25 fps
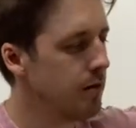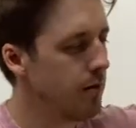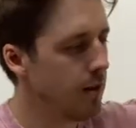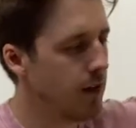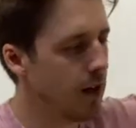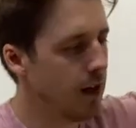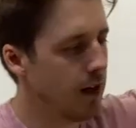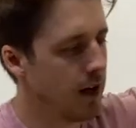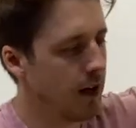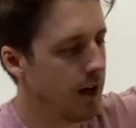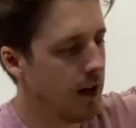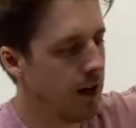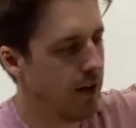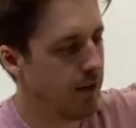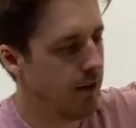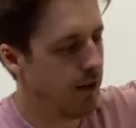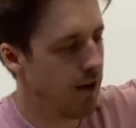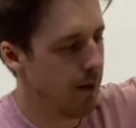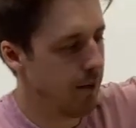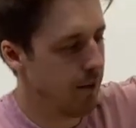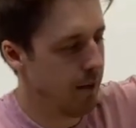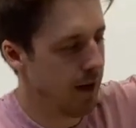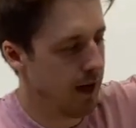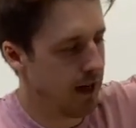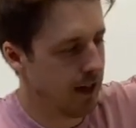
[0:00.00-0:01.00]
and cut right
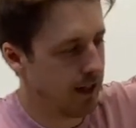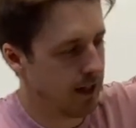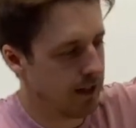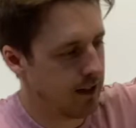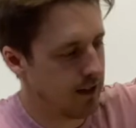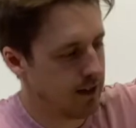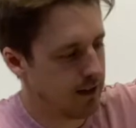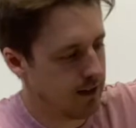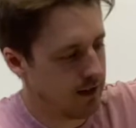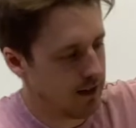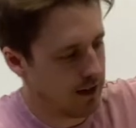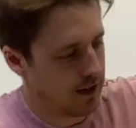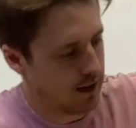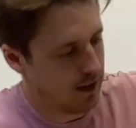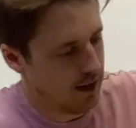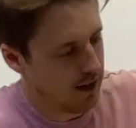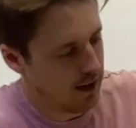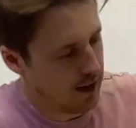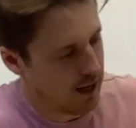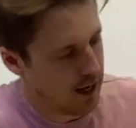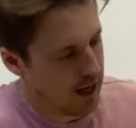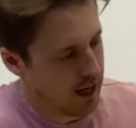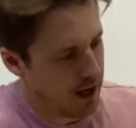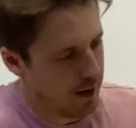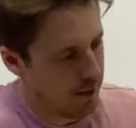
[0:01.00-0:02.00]
back to
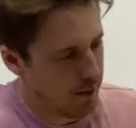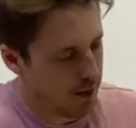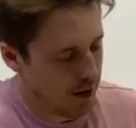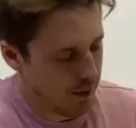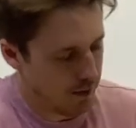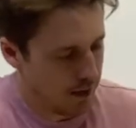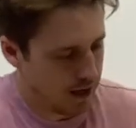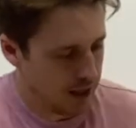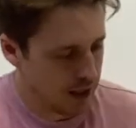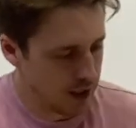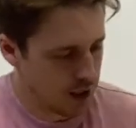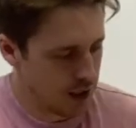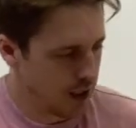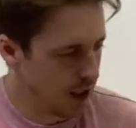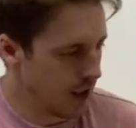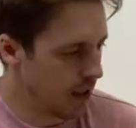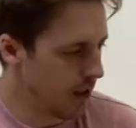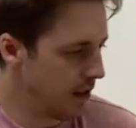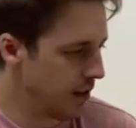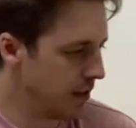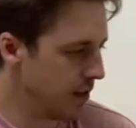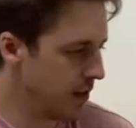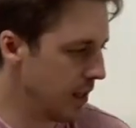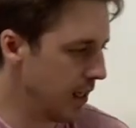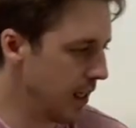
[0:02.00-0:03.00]
there. But I'm actually going
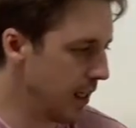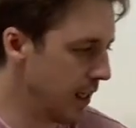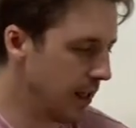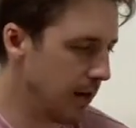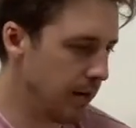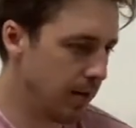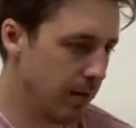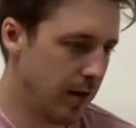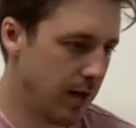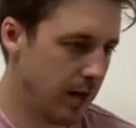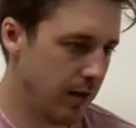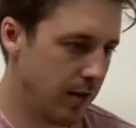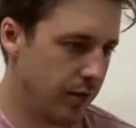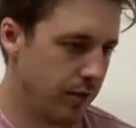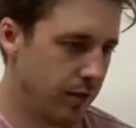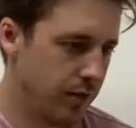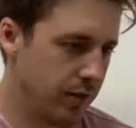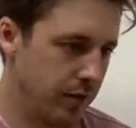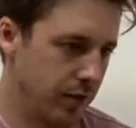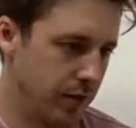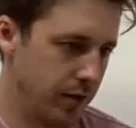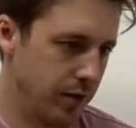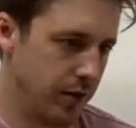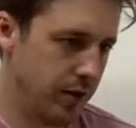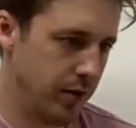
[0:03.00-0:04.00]
to take it back
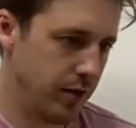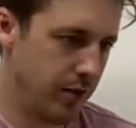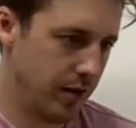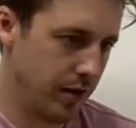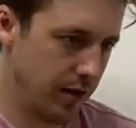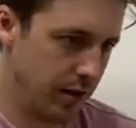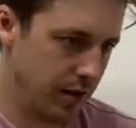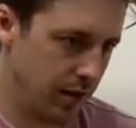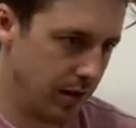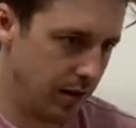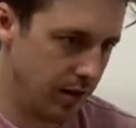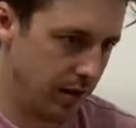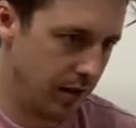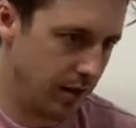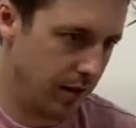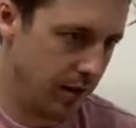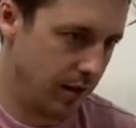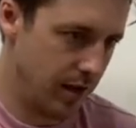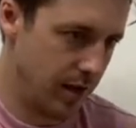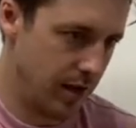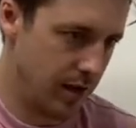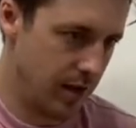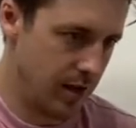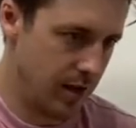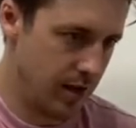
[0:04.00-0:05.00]
further than
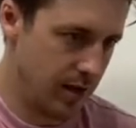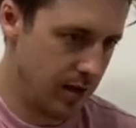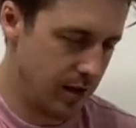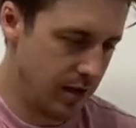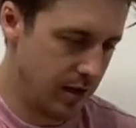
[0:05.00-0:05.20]
that,